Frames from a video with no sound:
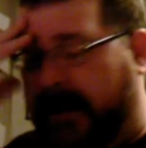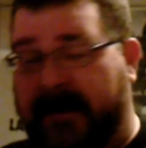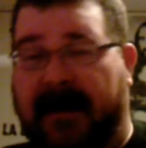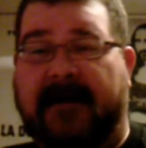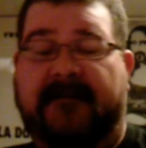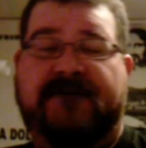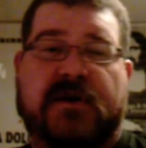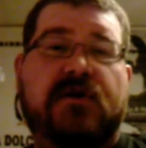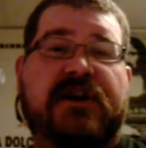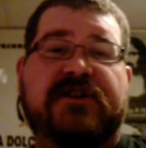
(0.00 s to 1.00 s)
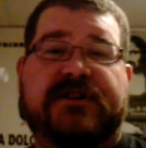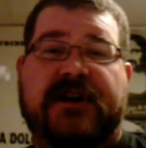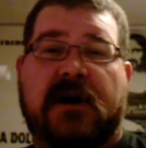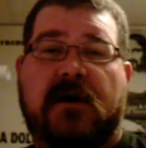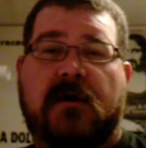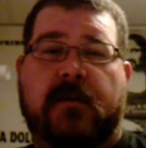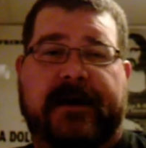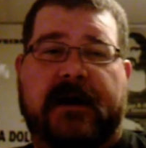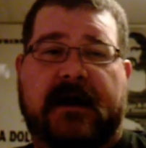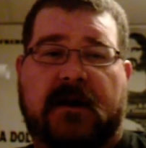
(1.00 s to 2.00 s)
I mean, a few years ago
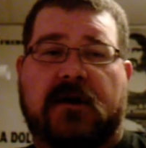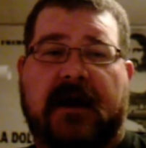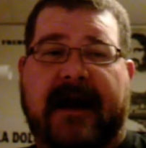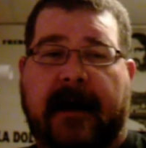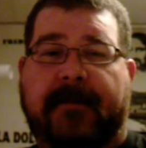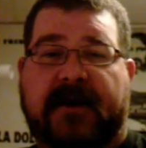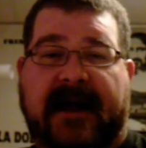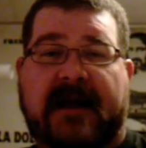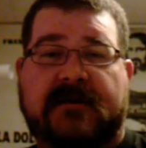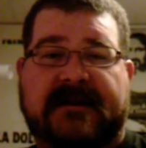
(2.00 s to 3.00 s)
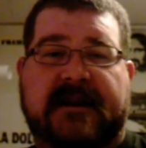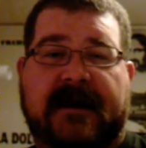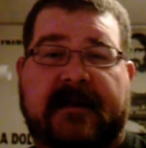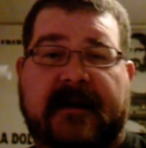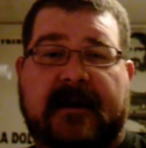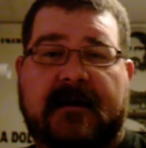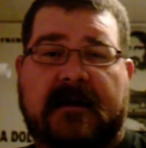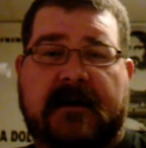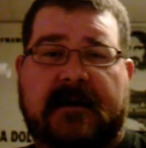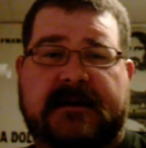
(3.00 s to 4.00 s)
when it looked like Upper Deck was going to get the
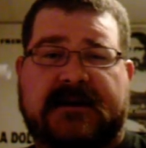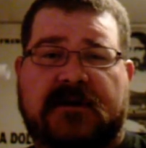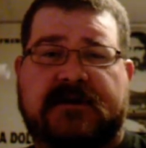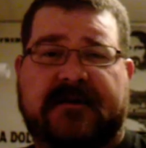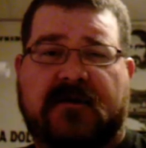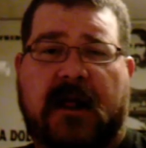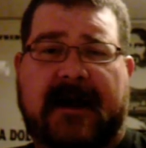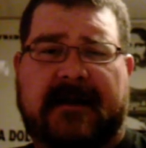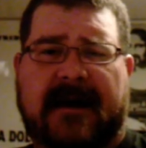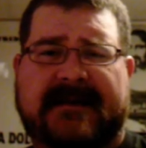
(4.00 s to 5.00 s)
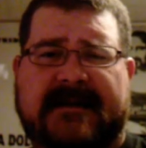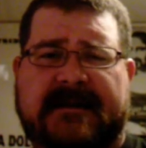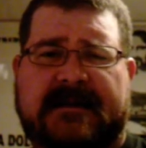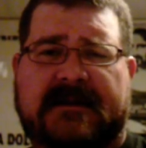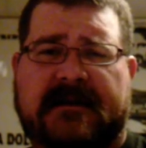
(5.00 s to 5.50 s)
uh, uh exclusive license,